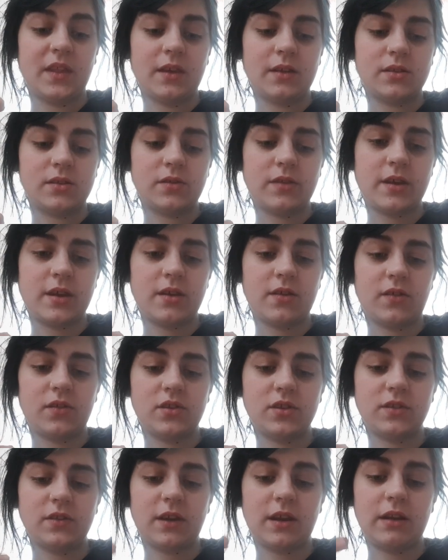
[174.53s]
So then I was
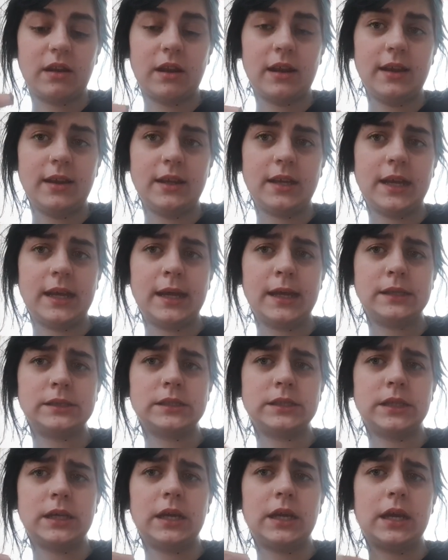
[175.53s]
just kind of like,
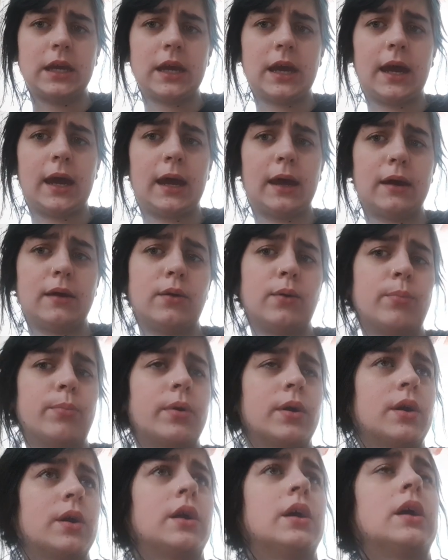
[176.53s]
Casey, help,
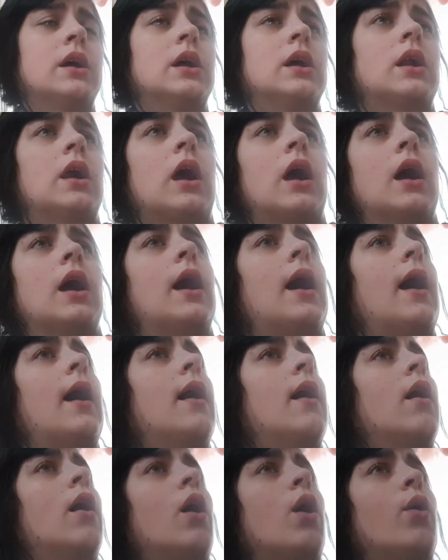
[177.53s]

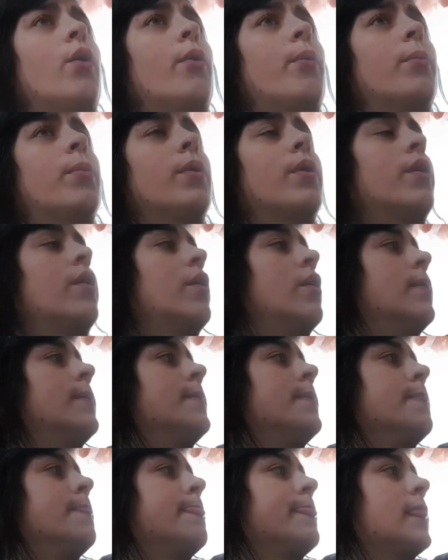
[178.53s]
help.
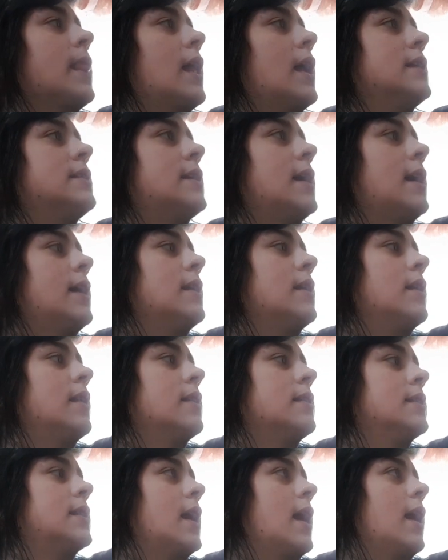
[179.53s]
And
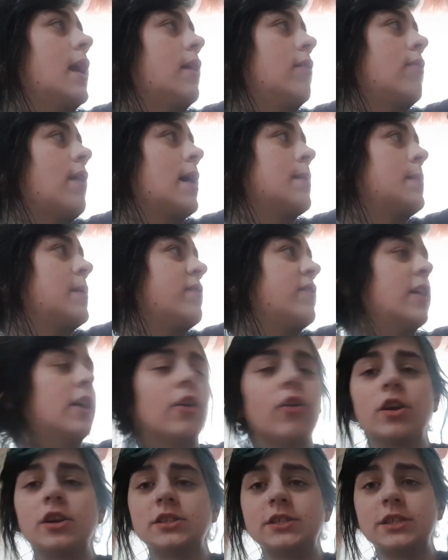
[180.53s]
then they ran my
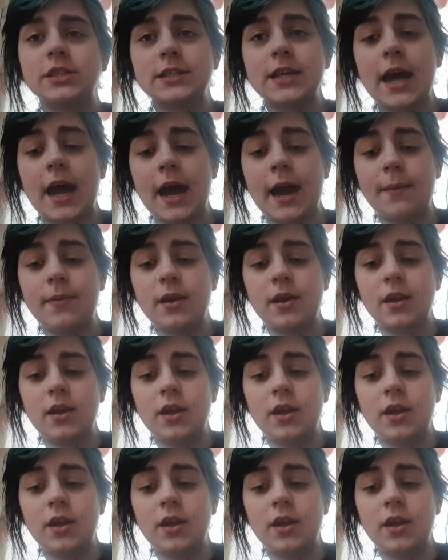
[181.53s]
finger under the tap,